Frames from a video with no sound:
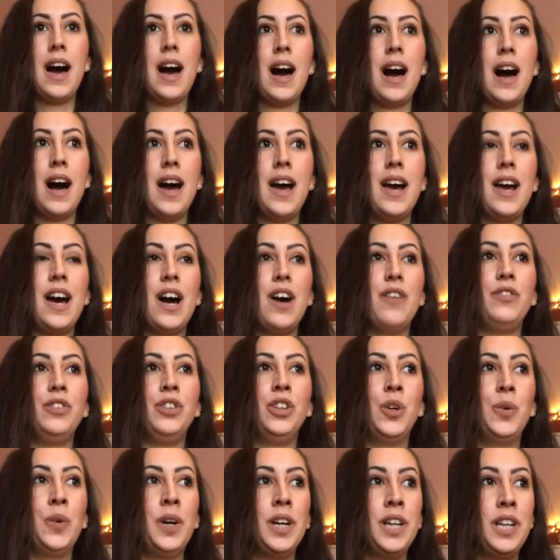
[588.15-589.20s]
I have
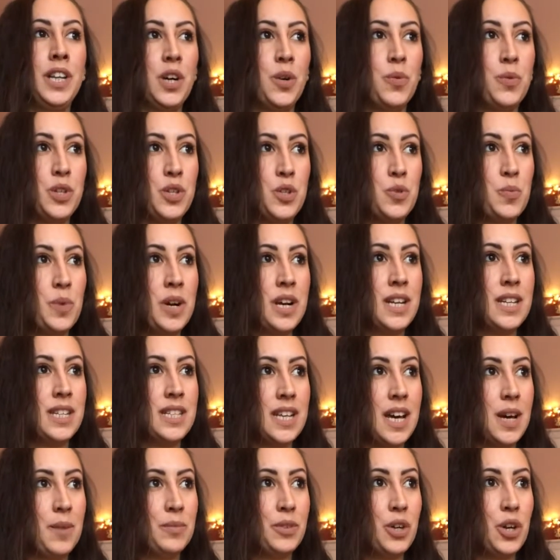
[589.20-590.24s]
no idea which brand
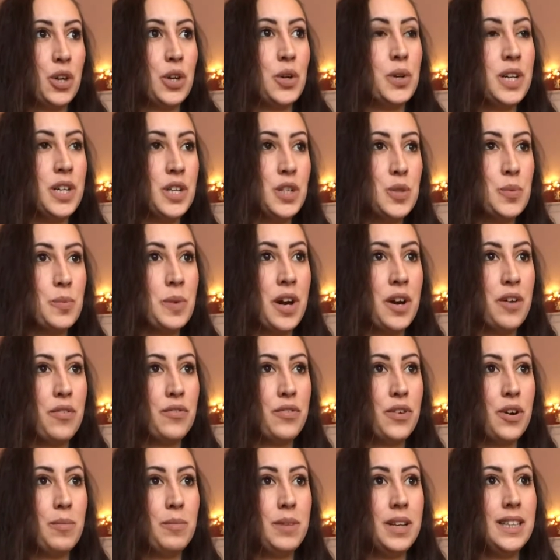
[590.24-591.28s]
I'm not going to buy
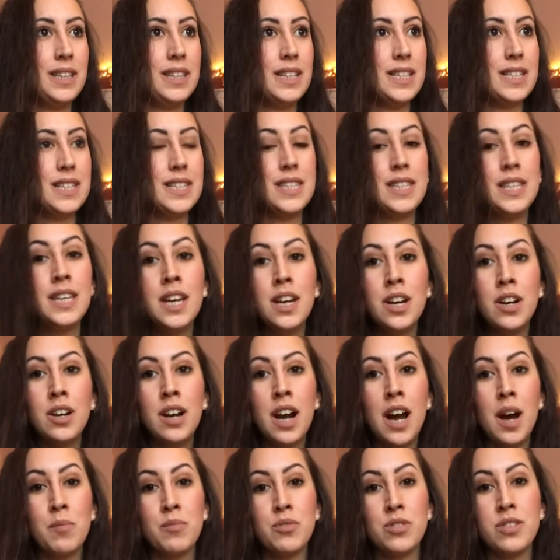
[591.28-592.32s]
from this year.
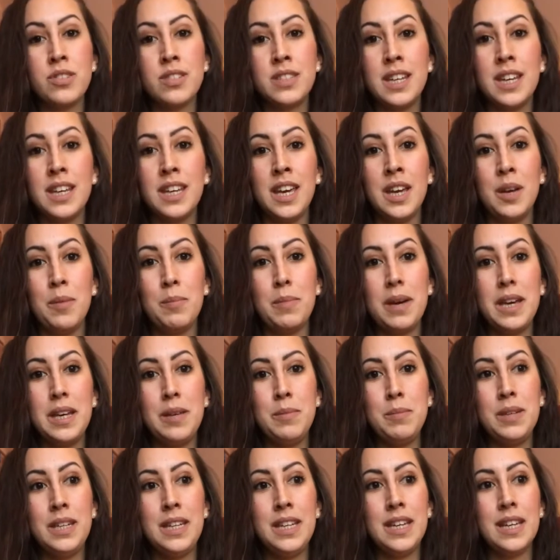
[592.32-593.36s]
I'm just taking
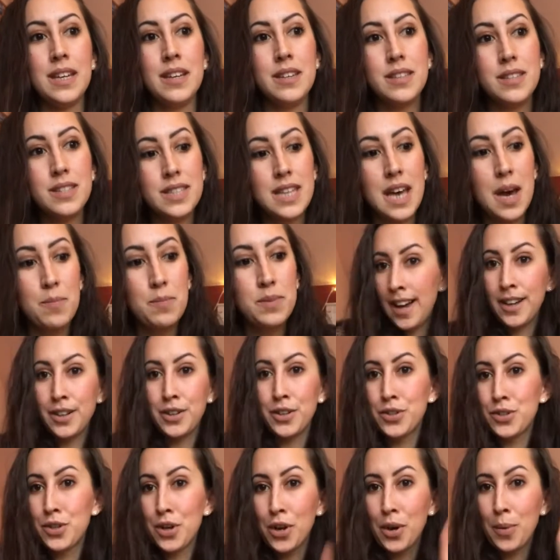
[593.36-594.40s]
baby steps. I
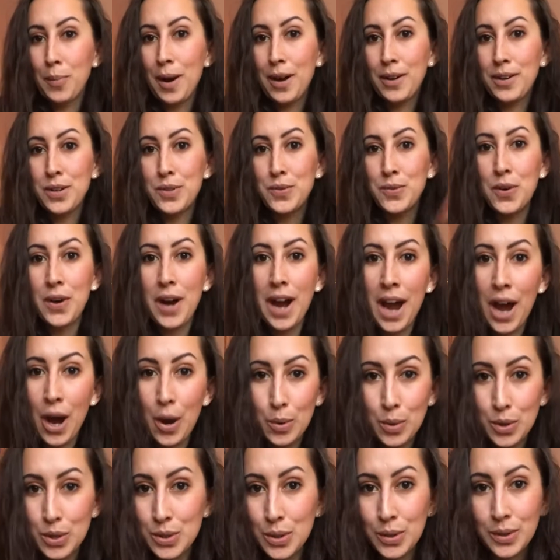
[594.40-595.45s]
could talk about this for
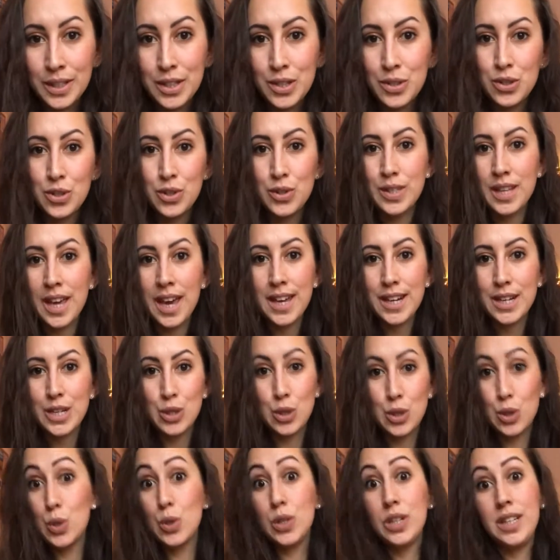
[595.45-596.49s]
hours, so let's just get
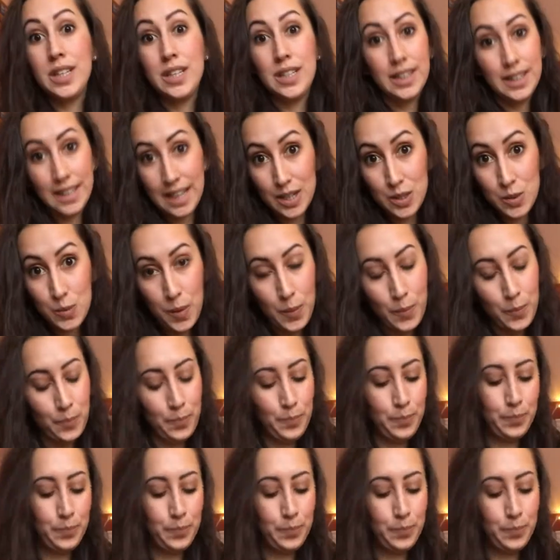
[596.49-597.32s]
into the next one.